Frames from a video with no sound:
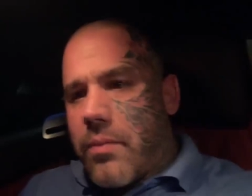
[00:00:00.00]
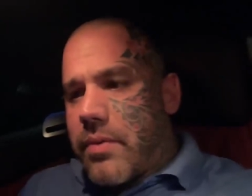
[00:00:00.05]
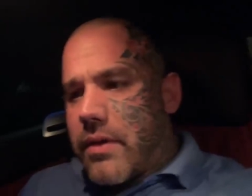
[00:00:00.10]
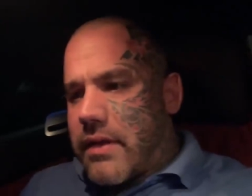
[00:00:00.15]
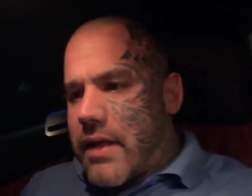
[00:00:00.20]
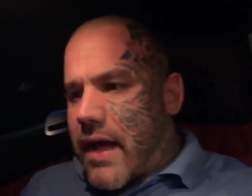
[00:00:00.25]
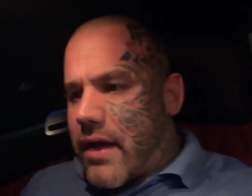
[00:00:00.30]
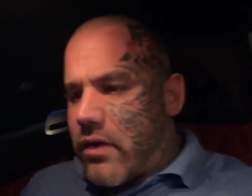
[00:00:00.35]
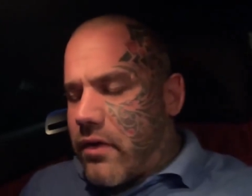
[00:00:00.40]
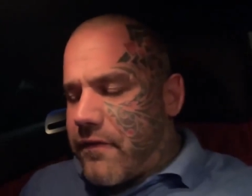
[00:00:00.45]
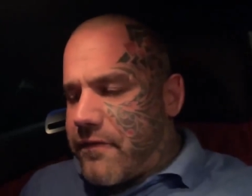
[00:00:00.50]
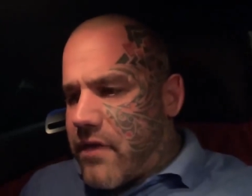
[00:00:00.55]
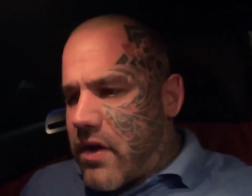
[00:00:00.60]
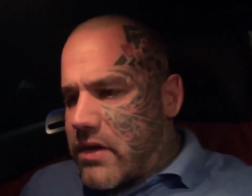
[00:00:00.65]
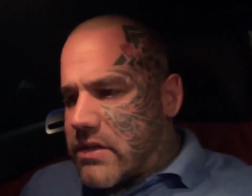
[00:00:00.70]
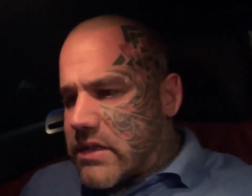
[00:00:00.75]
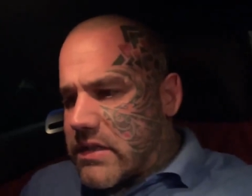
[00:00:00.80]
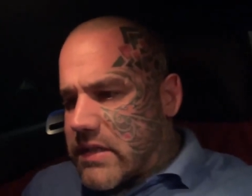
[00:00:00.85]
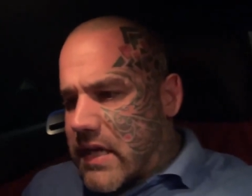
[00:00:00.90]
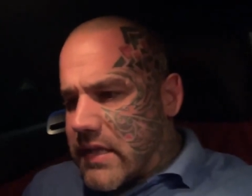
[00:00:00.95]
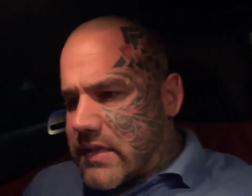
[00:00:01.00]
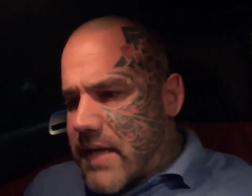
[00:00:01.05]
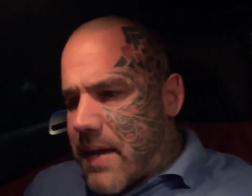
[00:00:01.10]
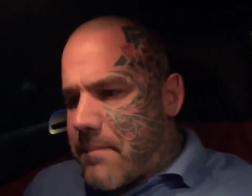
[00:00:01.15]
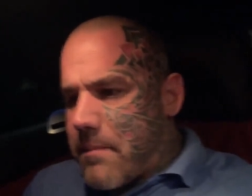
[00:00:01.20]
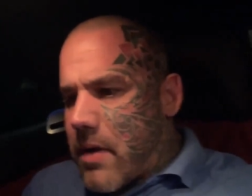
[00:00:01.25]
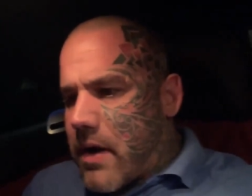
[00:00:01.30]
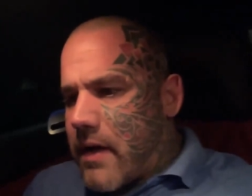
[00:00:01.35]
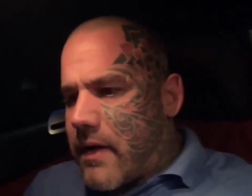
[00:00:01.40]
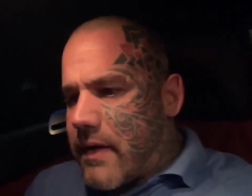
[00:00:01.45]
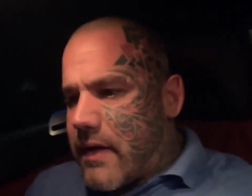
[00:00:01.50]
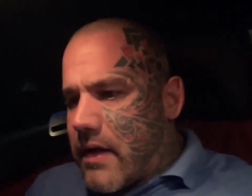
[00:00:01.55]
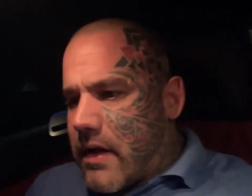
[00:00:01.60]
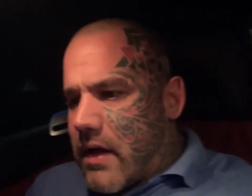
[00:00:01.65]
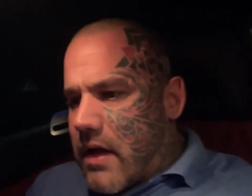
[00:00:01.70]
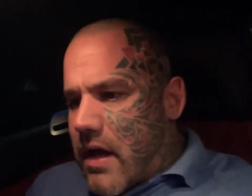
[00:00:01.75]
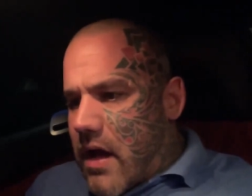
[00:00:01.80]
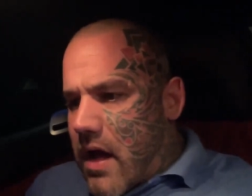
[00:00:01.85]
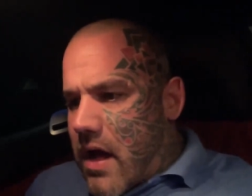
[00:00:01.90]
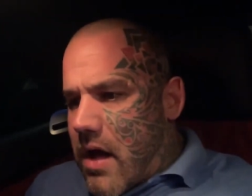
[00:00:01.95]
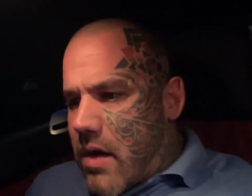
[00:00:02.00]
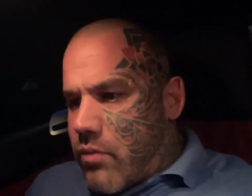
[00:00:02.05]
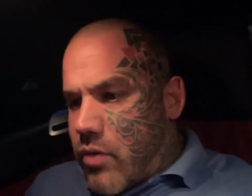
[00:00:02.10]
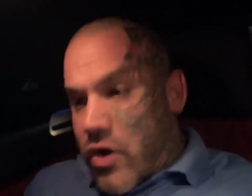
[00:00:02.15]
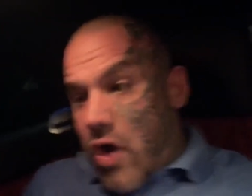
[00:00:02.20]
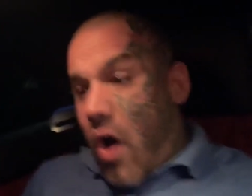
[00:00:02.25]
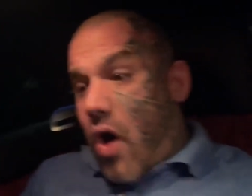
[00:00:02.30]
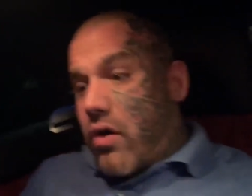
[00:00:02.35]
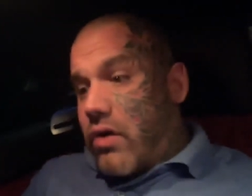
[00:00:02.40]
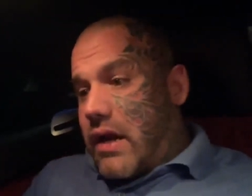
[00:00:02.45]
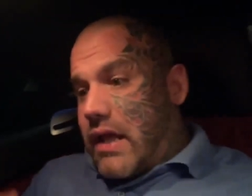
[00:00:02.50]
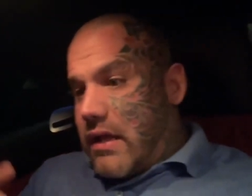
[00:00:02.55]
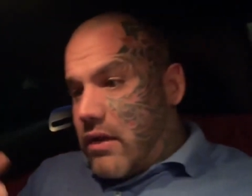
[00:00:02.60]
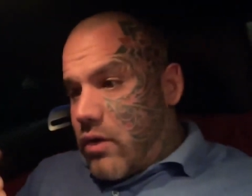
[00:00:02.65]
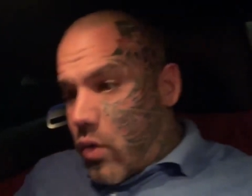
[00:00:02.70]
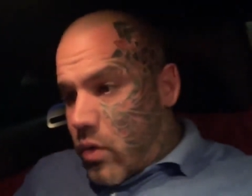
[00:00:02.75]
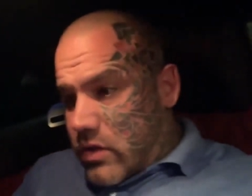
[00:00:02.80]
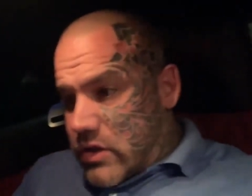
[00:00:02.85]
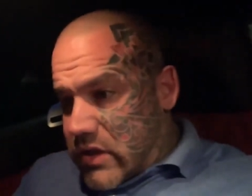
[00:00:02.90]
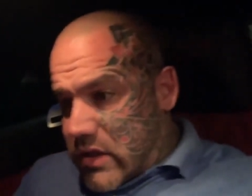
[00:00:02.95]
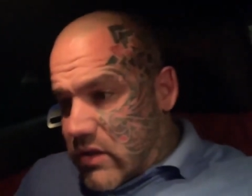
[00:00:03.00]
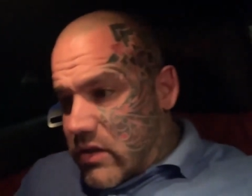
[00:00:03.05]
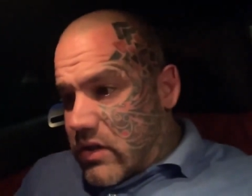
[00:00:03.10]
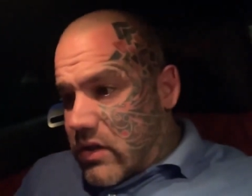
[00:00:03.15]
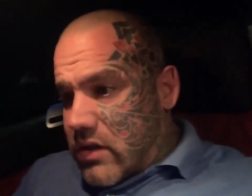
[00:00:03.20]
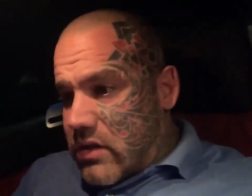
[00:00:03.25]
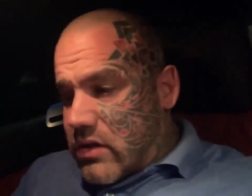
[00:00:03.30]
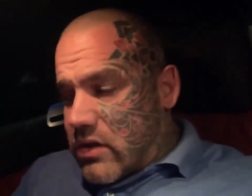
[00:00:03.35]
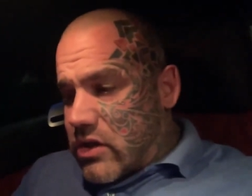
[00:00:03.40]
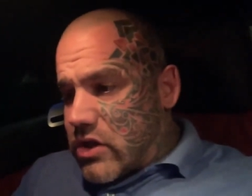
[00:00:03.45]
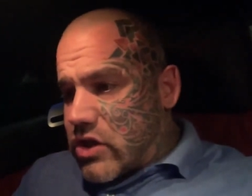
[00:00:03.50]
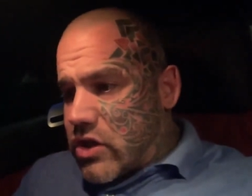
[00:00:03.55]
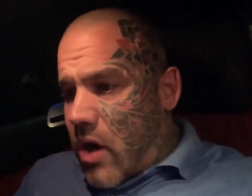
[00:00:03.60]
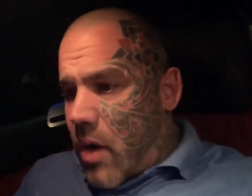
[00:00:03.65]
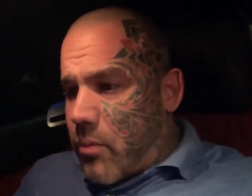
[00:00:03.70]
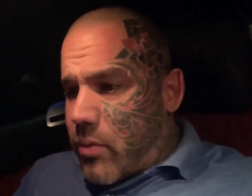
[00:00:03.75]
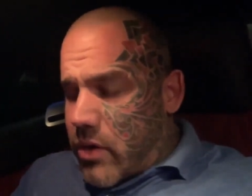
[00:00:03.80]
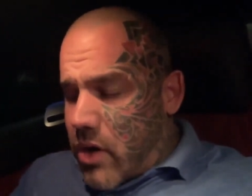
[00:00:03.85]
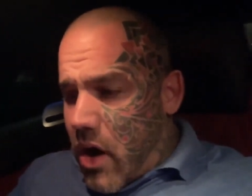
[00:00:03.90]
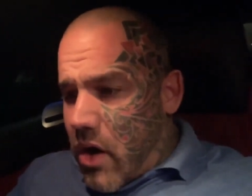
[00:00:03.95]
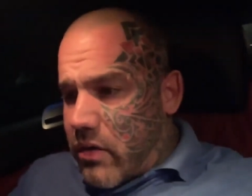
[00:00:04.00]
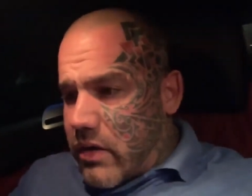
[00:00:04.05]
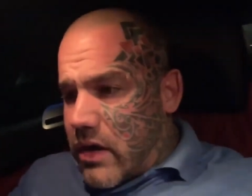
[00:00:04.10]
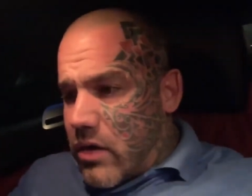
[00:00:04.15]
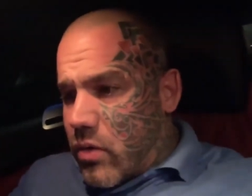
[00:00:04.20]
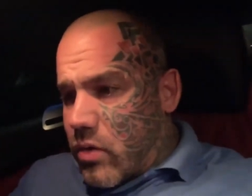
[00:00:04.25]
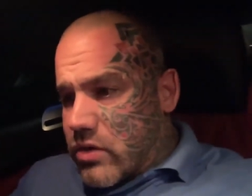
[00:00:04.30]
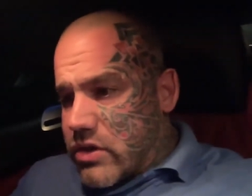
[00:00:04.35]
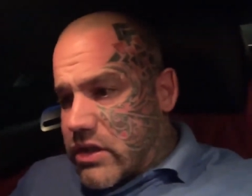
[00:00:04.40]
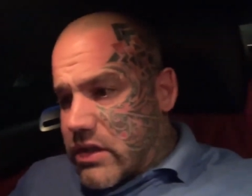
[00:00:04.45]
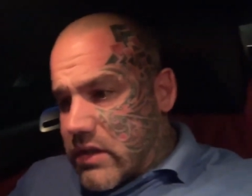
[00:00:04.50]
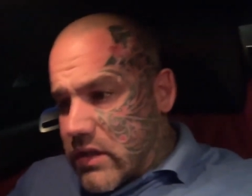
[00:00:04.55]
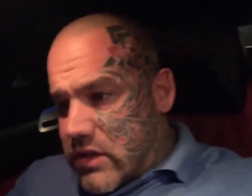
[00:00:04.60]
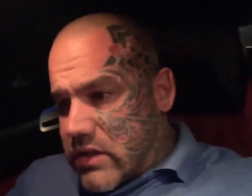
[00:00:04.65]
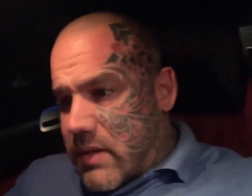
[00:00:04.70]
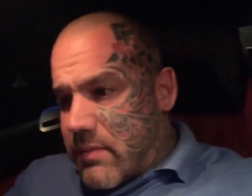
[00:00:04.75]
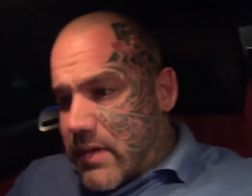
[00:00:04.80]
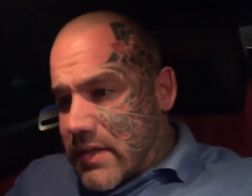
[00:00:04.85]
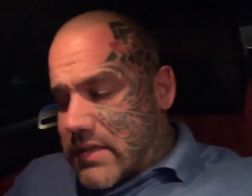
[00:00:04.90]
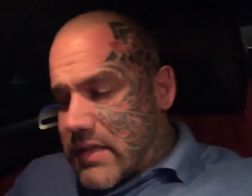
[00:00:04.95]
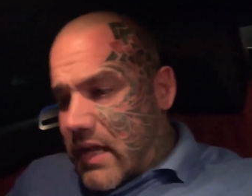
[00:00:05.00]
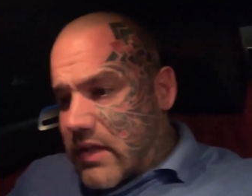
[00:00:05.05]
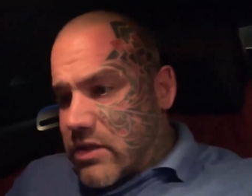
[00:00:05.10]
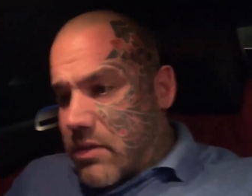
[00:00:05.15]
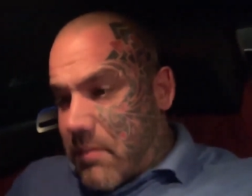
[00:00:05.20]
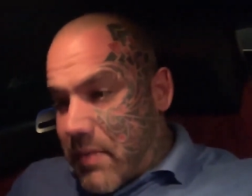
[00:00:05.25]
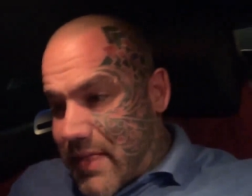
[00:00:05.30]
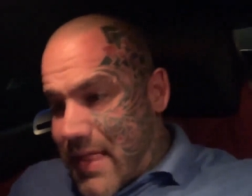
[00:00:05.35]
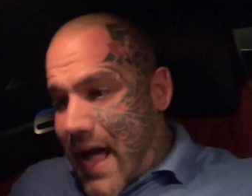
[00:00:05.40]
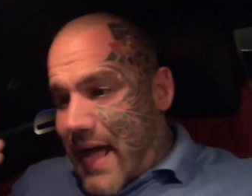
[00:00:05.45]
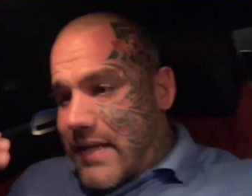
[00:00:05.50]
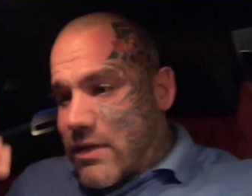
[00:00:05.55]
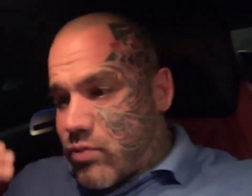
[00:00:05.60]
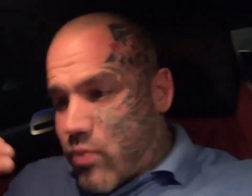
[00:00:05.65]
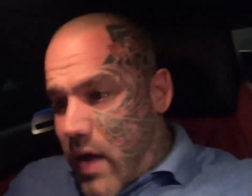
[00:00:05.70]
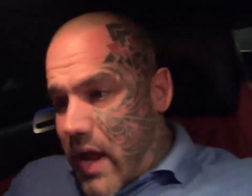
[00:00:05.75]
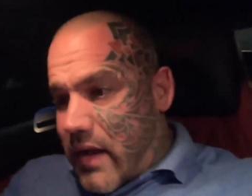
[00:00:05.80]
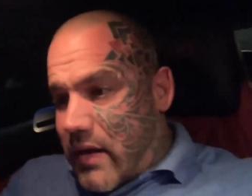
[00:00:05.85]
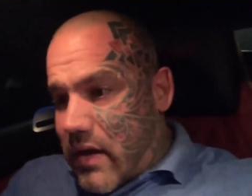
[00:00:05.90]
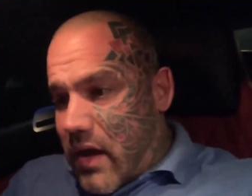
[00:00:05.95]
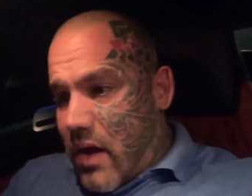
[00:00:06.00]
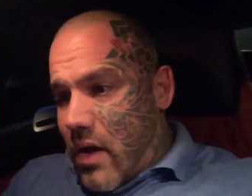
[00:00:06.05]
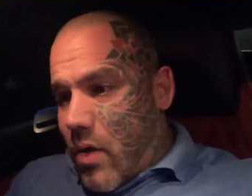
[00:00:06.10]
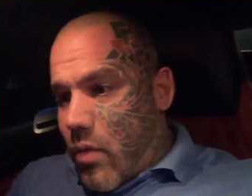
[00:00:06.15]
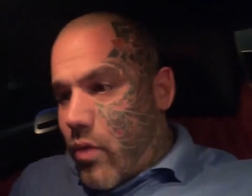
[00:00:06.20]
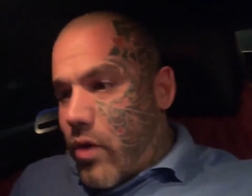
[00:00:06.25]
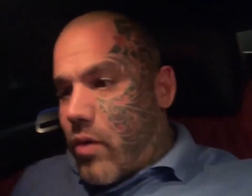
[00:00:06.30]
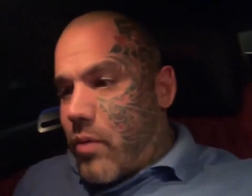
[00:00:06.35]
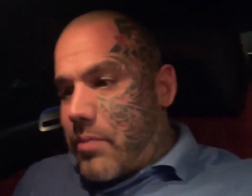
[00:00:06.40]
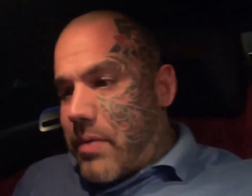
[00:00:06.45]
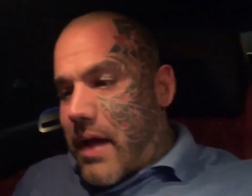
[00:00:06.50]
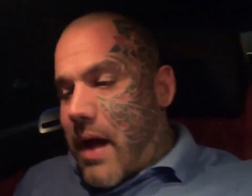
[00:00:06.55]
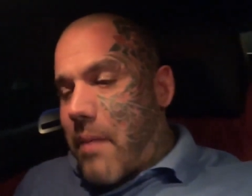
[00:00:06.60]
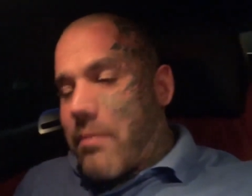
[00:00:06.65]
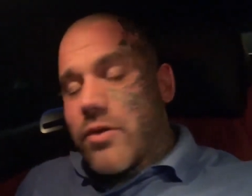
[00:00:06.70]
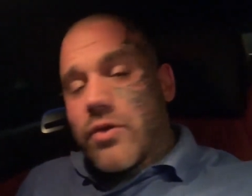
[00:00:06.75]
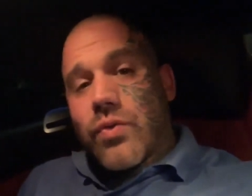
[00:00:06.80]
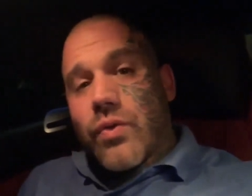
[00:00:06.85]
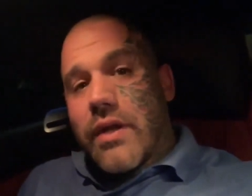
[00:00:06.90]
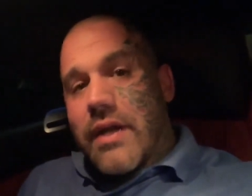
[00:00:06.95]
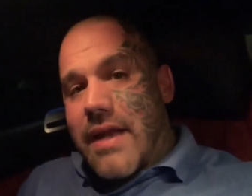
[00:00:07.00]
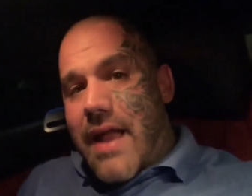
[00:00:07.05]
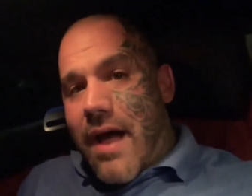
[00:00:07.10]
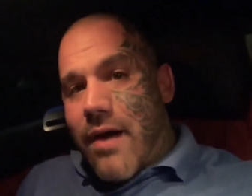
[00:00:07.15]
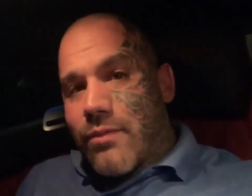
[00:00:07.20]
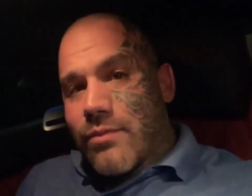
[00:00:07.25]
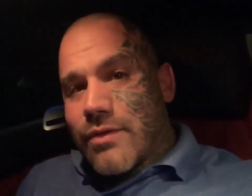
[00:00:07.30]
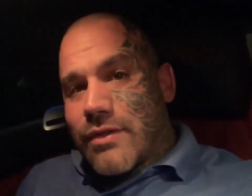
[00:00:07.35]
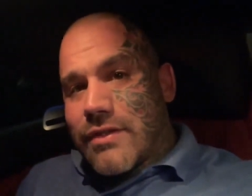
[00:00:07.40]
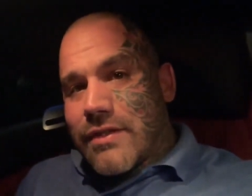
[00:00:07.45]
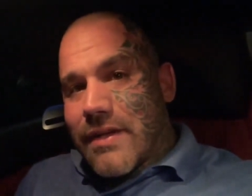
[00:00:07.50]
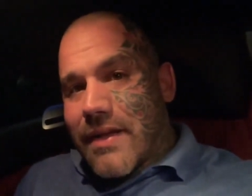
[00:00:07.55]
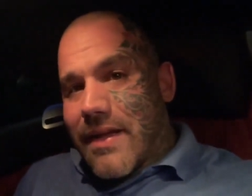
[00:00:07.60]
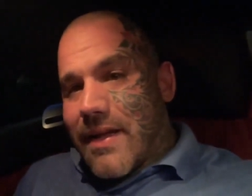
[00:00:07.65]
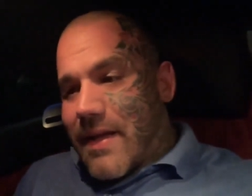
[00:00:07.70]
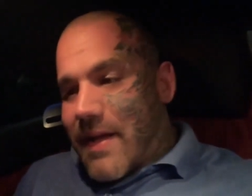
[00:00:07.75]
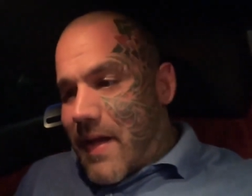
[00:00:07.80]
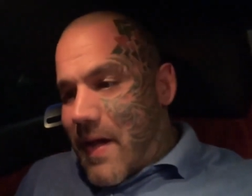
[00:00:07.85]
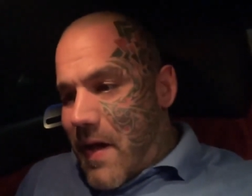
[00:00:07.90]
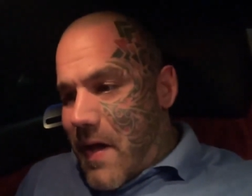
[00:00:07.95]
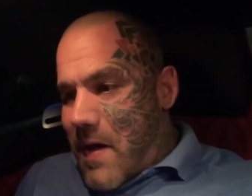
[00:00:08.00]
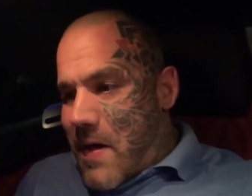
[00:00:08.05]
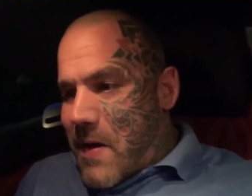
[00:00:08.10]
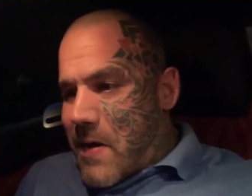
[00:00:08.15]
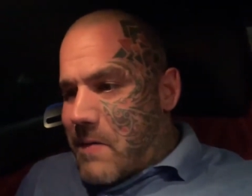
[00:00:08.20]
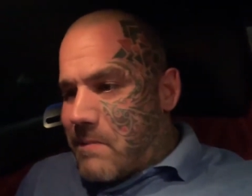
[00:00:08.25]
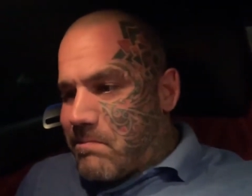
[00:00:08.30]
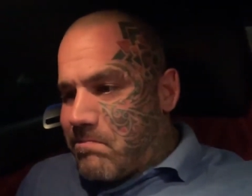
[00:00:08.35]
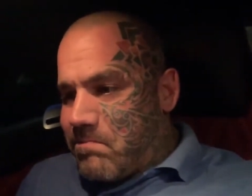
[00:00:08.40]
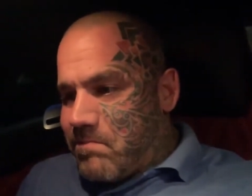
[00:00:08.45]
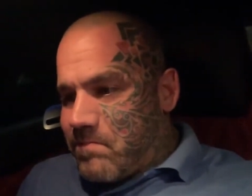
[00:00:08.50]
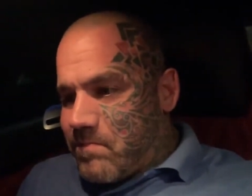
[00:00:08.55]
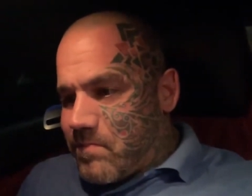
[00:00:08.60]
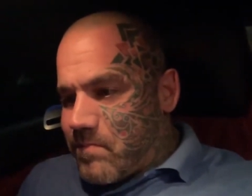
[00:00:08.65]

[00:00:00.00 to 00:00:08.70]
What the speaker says: open day on the 1st of September. We're not only launching the shop, we're not only launching the gym extension, but that is when we'll be able to announce the